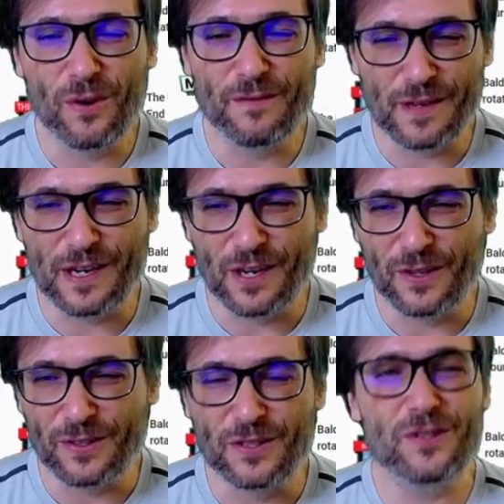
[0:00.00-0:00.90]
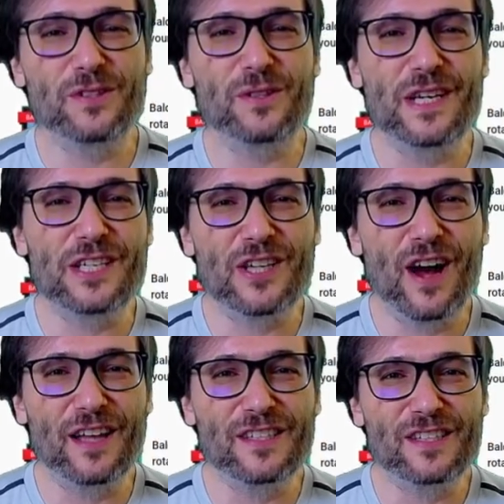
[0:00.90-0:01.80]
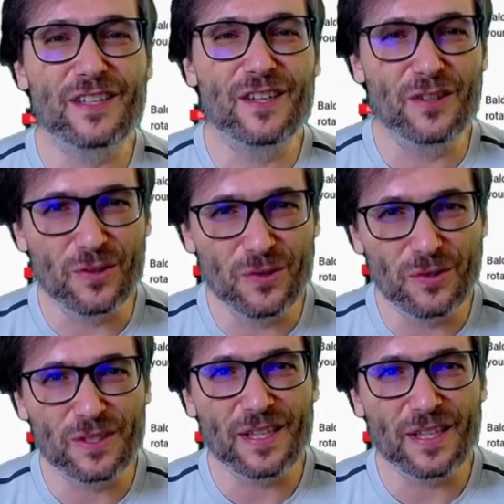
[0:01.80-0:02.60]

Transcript: videos. Use screenshots, use